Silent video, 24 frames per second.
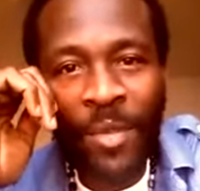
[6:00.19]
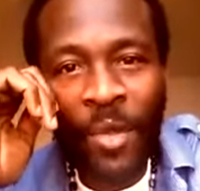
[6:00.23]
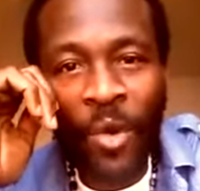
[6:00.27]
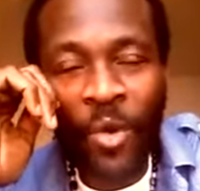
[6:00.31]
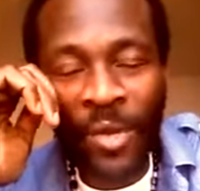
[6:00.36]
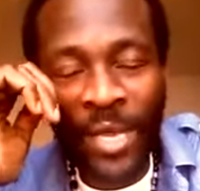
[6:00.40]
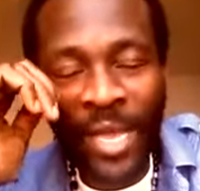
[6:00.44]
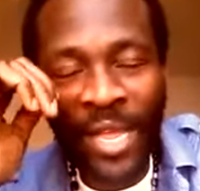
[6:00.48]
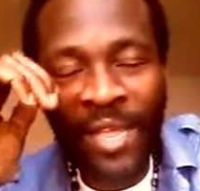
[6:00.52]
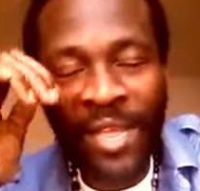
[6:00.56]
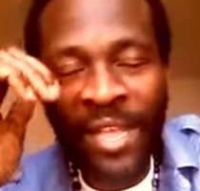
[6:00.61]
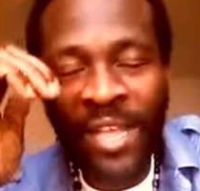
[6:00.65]

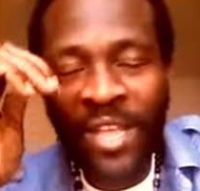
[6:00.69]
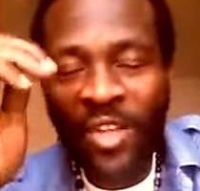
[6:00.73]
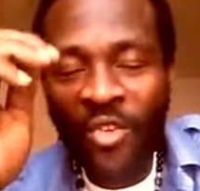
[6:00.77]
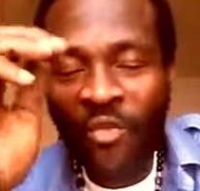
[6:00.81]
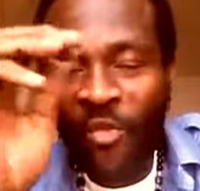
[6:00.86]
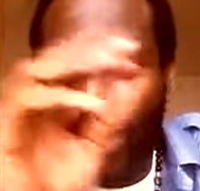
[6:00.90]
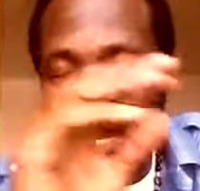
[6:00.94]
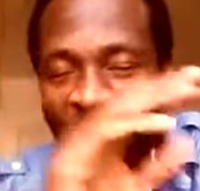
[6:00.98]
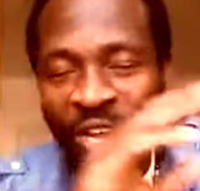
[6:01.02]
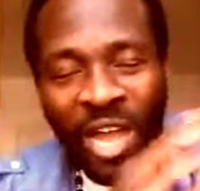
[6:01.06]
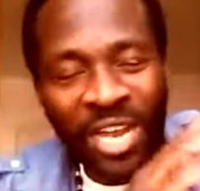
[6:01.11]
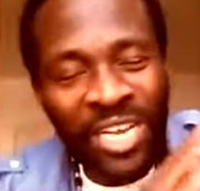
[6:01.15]
Okay?
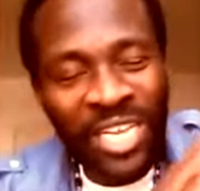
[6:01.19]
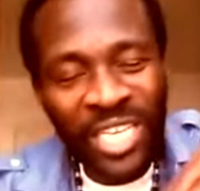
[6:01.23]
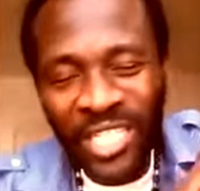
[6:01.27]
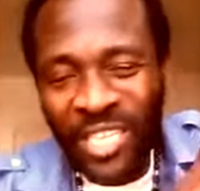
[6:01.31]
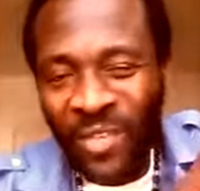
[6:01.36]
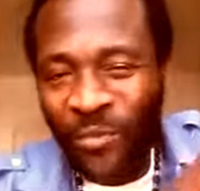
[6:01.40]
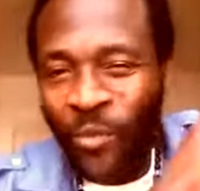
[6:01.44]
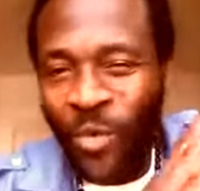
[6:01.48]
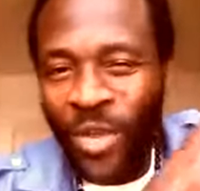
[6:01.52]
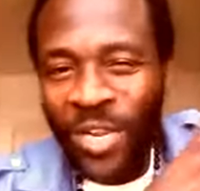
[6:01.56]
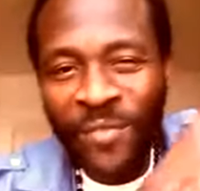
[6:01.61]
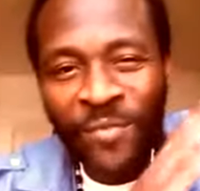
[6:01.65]
Regardless
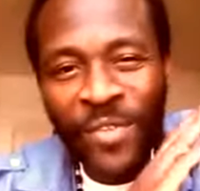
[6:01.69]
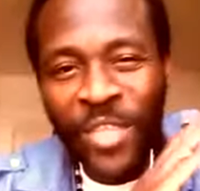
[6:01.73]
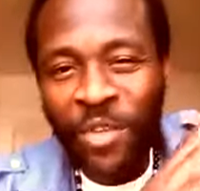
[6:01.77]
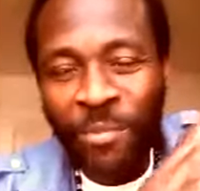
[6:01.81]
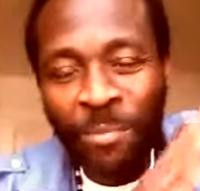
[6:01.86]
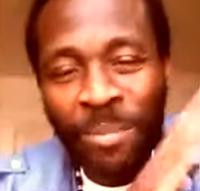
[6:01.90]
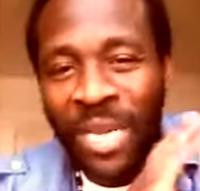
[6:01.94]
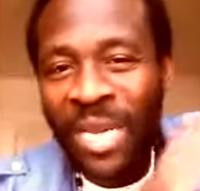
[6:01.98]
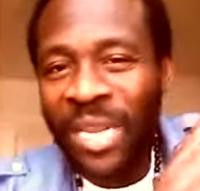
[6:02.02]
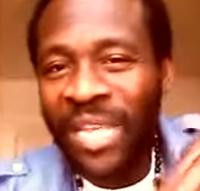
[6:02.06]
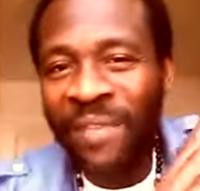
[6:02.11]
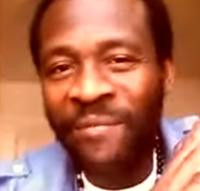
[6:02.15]
of whatever you
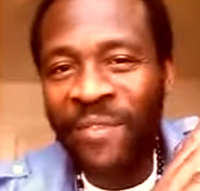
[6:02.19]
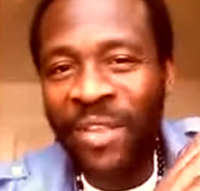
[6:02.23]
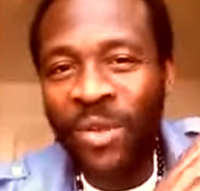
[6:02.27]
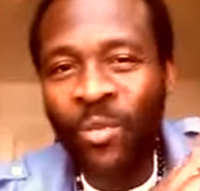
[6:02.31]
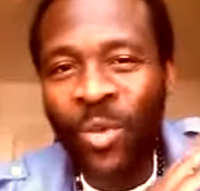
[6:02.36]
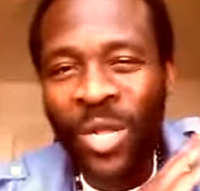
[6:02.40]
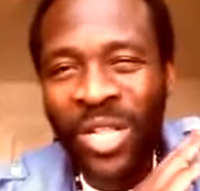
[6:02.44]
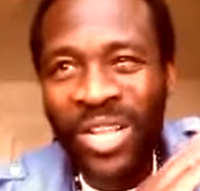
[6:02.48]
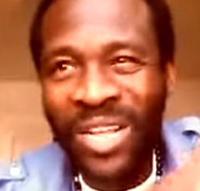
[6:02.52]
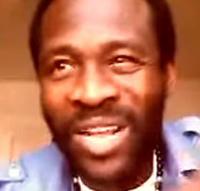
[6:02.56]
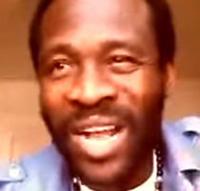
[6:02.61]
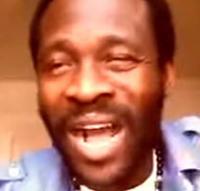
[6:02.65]
believe in,
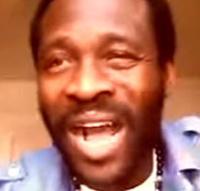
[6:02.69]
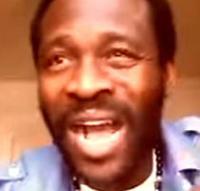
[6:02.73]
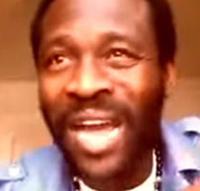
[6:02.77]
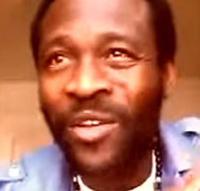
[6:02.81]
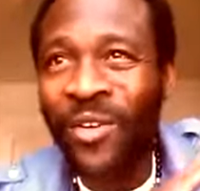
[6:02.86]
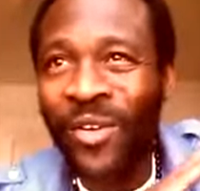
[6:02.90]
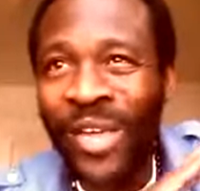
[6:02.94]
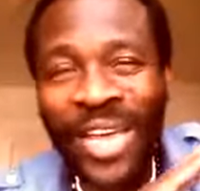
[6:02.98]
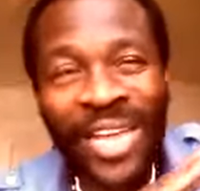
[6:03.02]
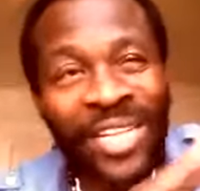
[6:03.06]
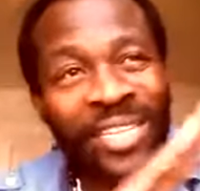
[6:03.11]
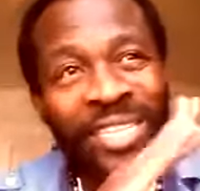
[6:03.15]
what God or